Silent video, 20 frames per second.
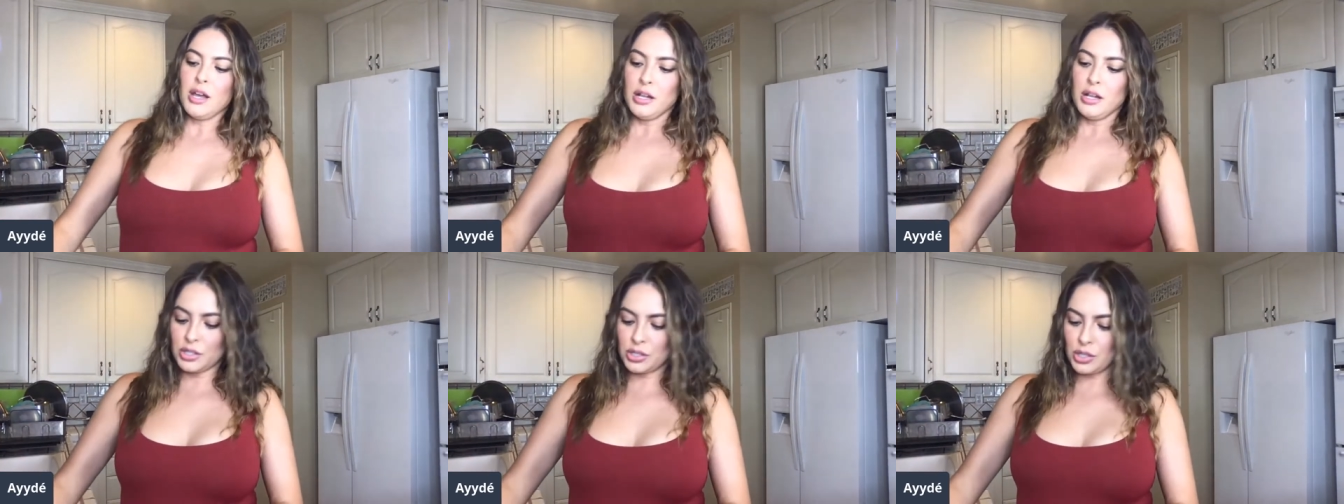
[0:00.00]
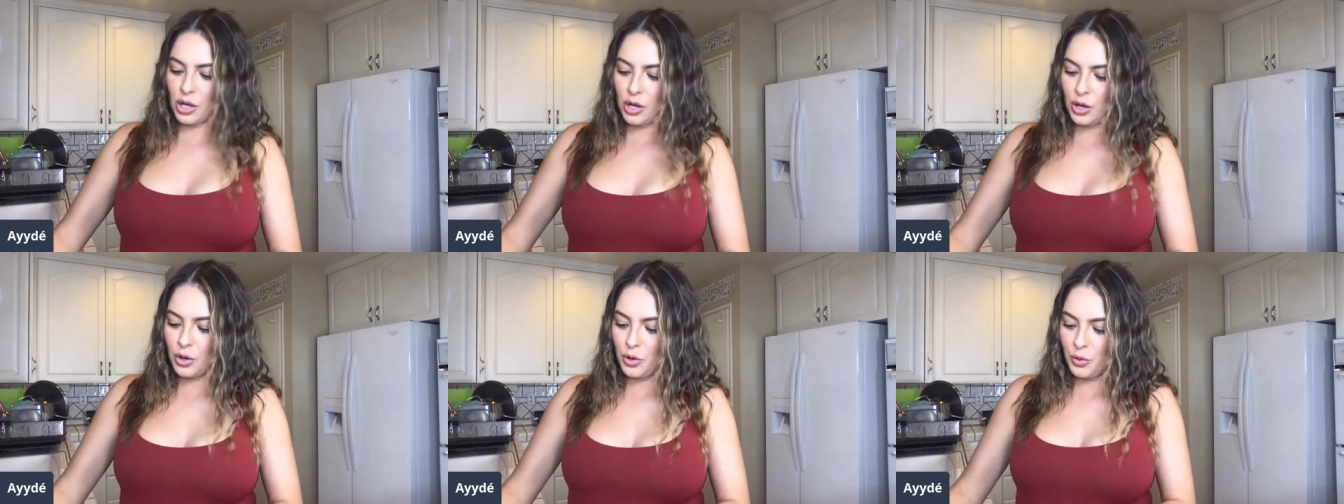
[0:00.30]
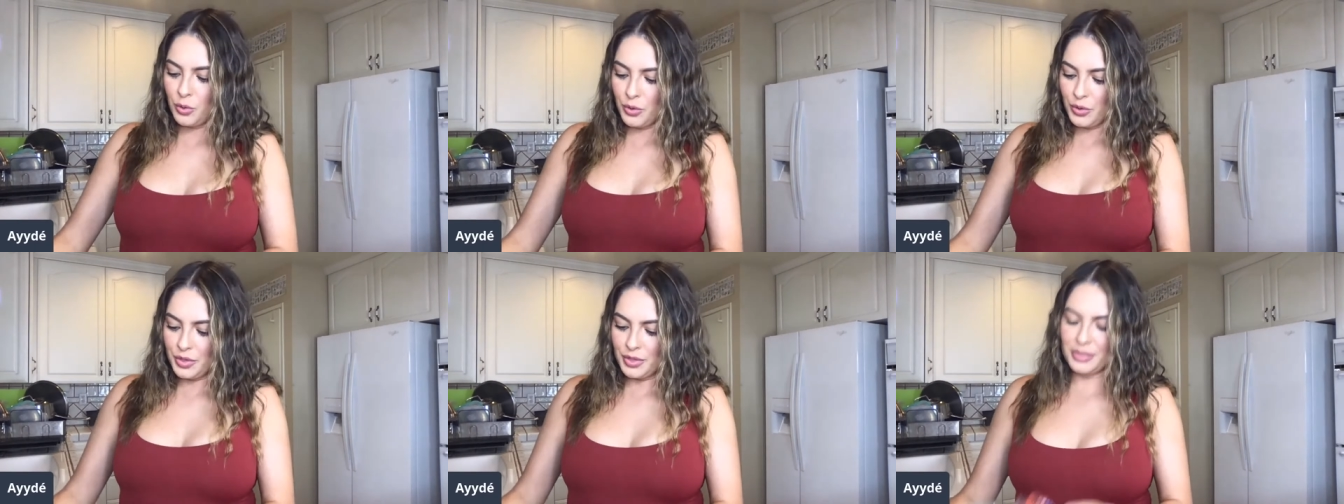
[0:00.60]

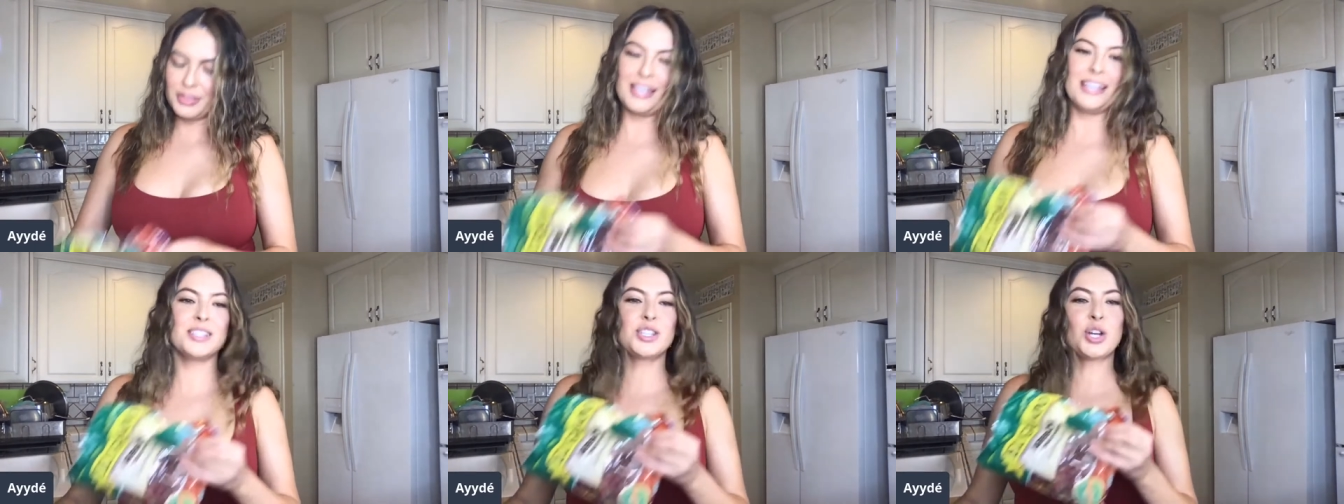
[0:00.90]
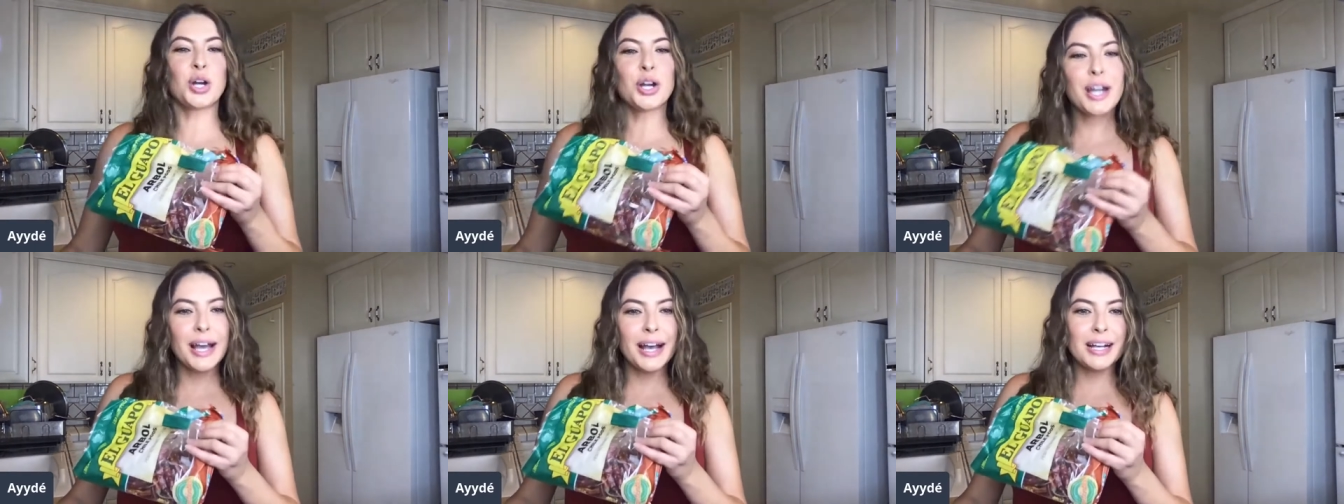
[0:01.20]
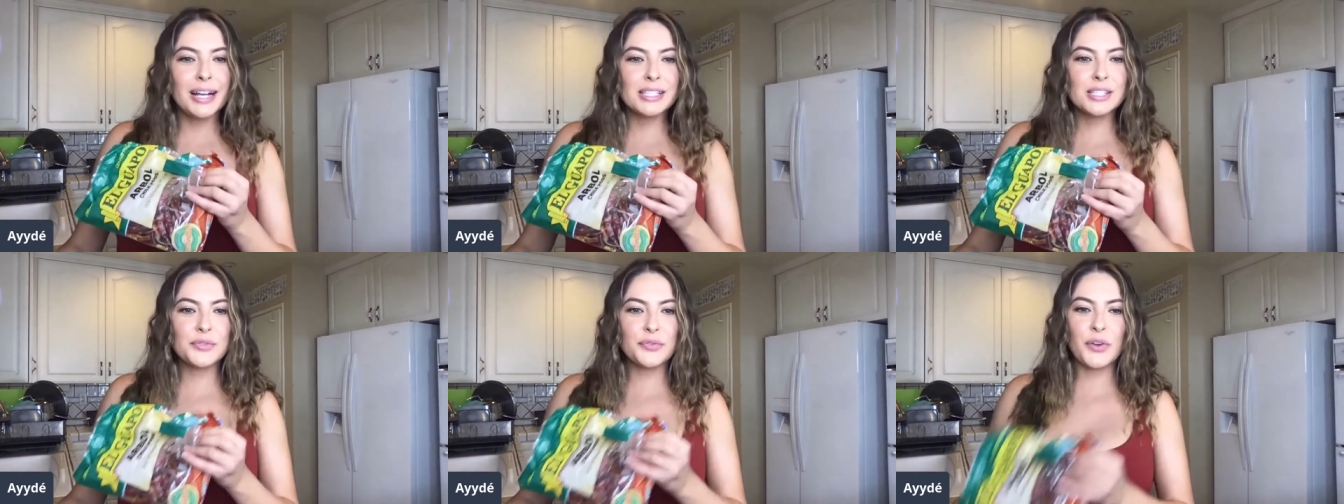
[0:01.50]
So these aren't
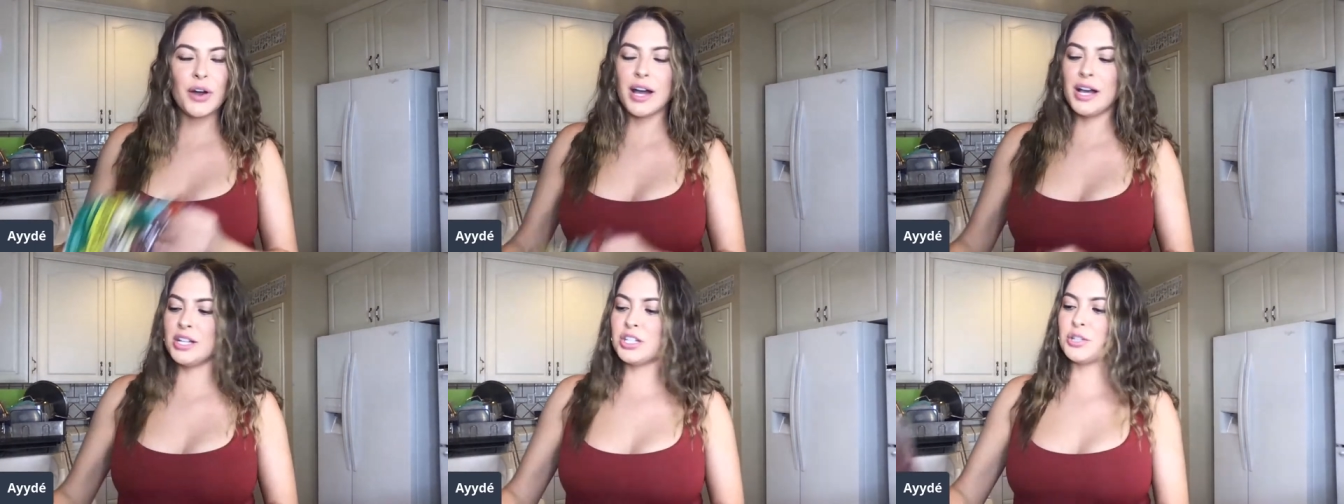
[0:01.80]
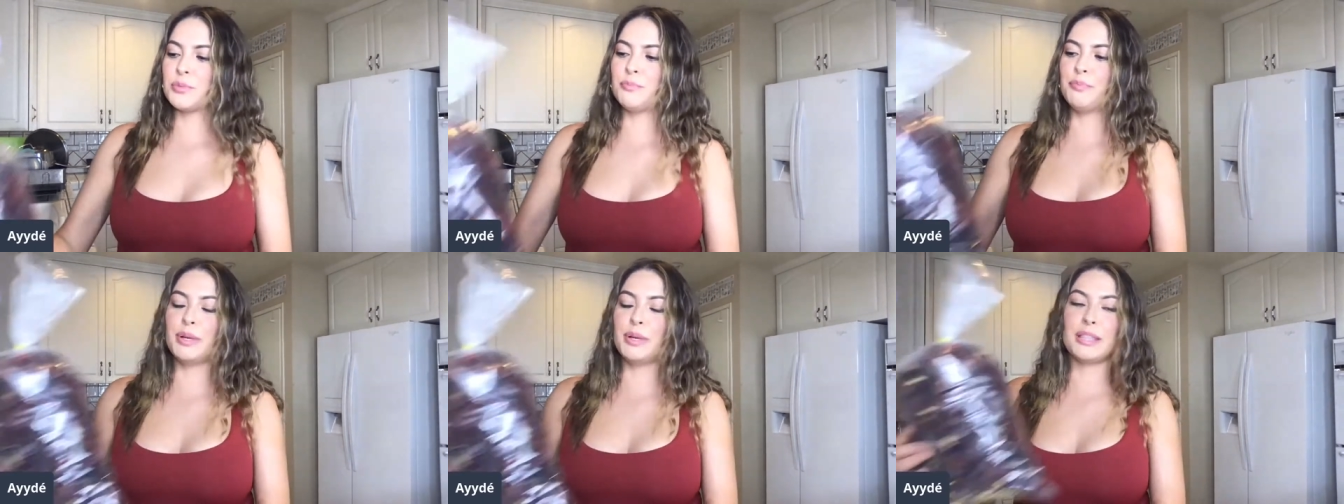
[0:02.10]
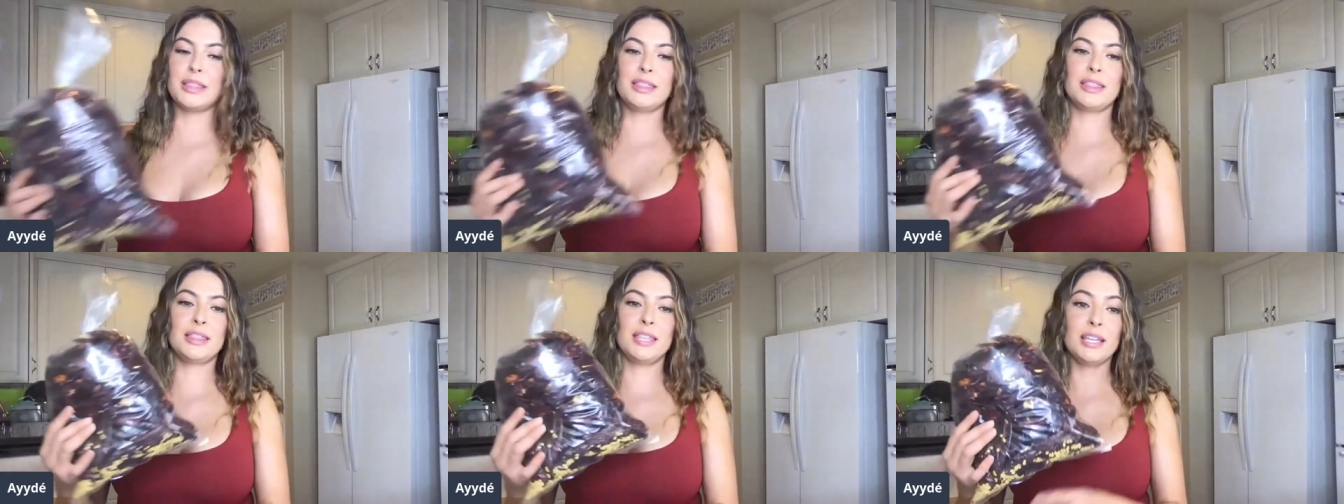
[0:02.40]
as fresh,
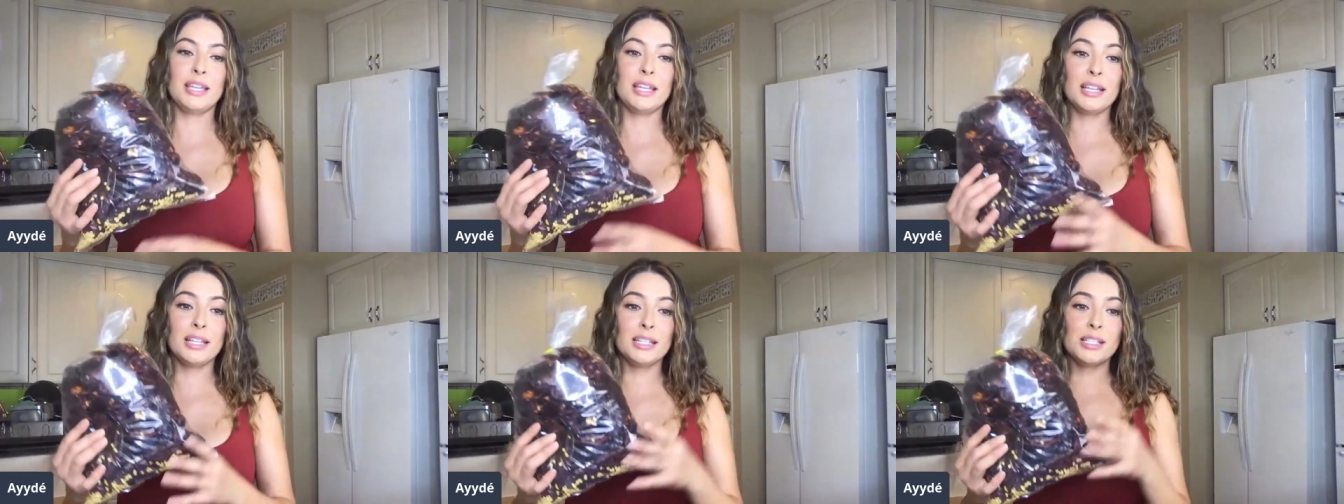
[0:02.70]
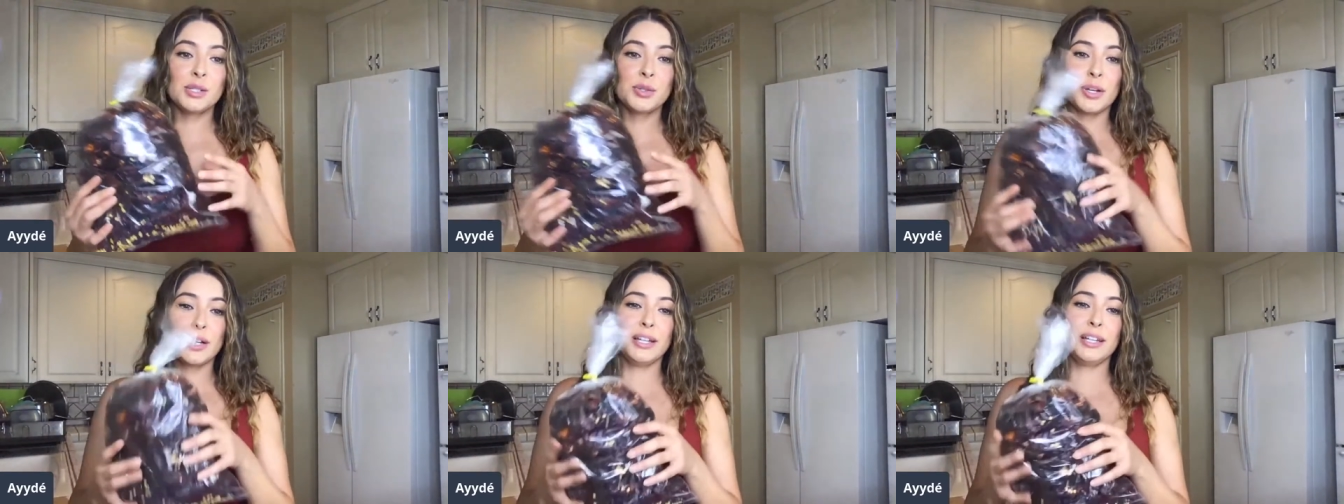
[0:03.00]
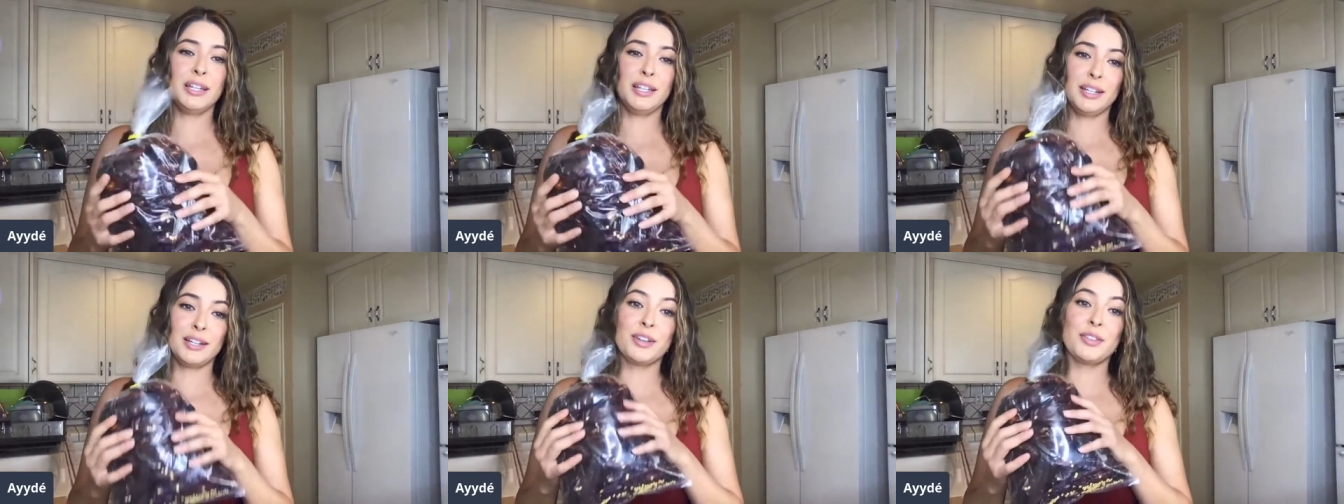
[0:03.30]
but these right
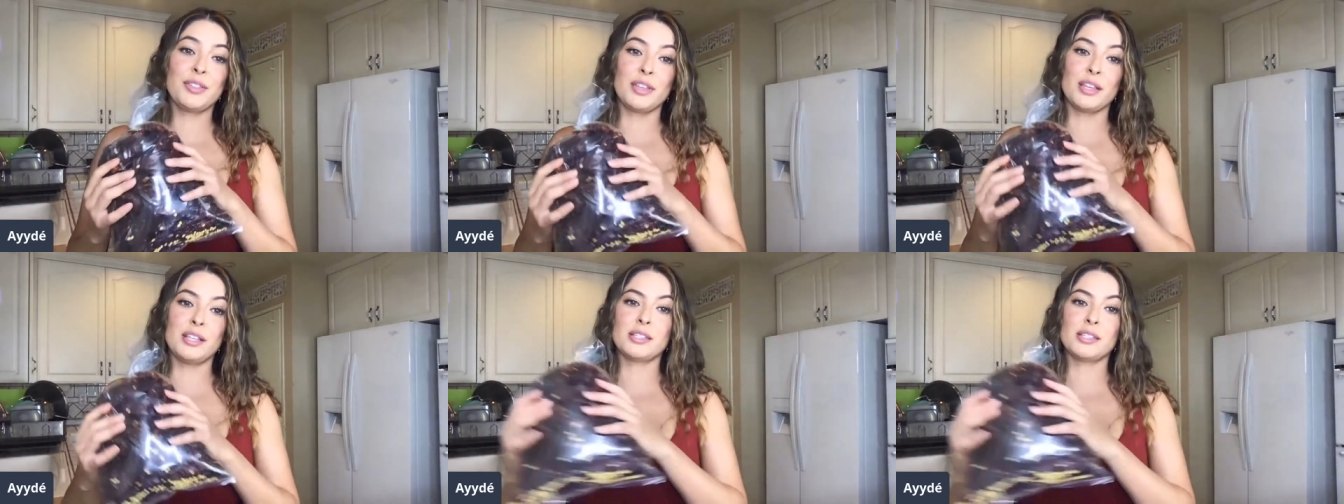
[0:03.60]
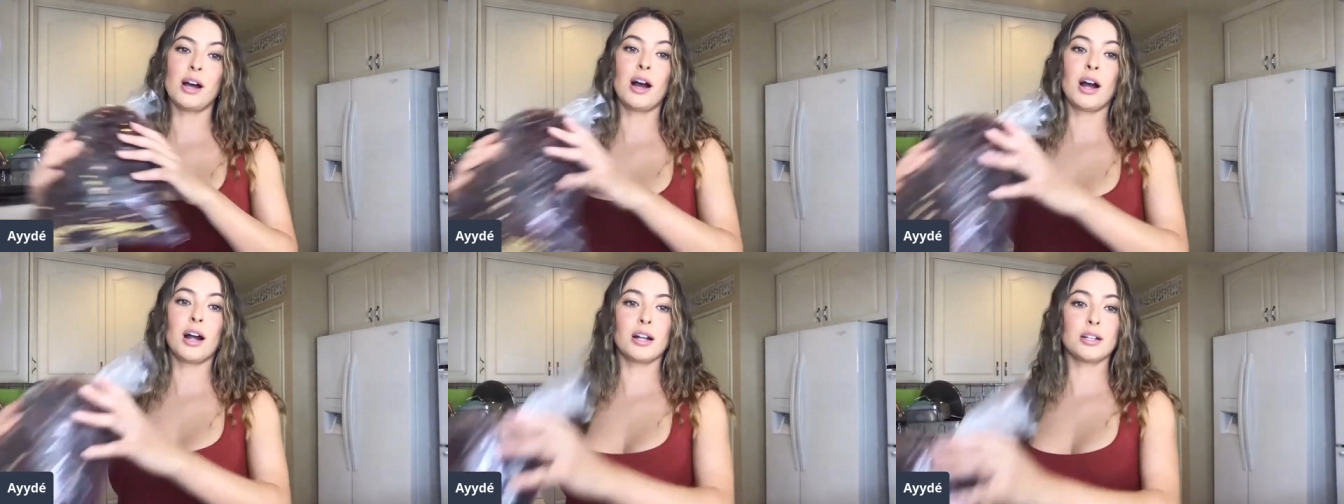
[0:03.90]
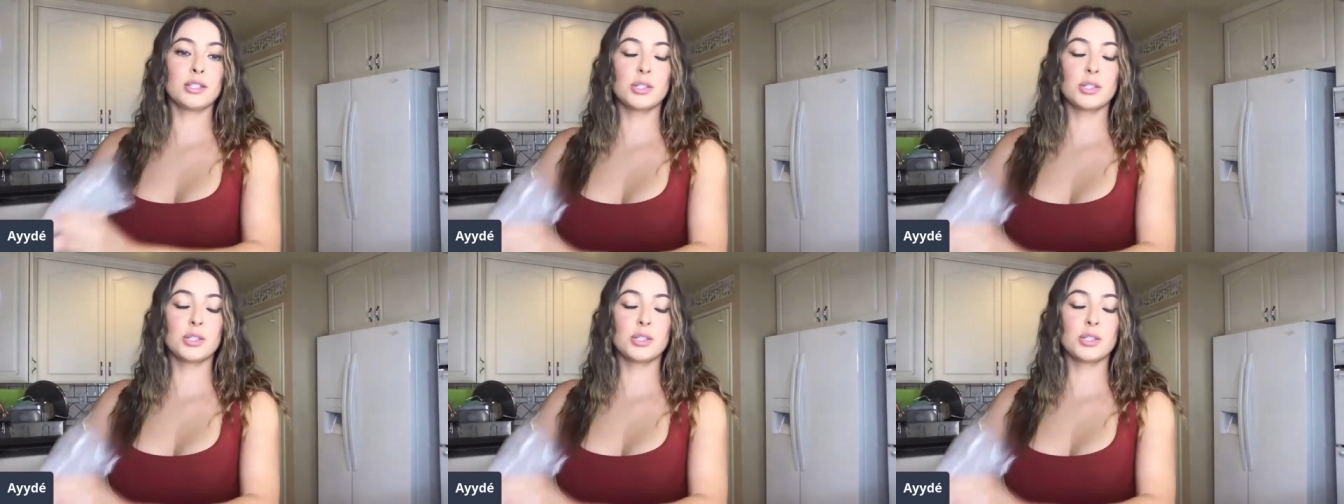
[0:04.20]
here, these are.